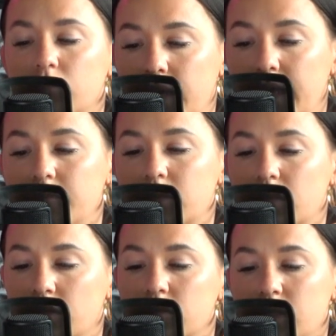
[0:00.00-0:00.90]

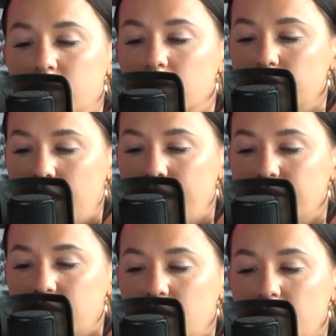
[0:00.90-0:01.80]
raped 13-year-old
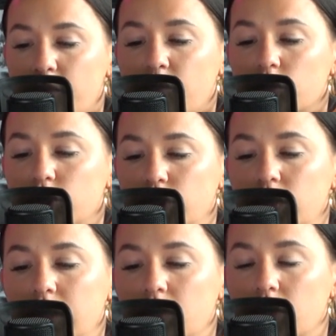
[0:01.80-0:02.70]
Kacie before
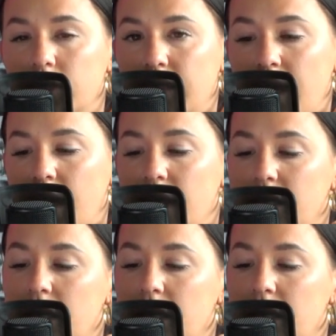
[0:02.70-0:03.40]
shooting her in the head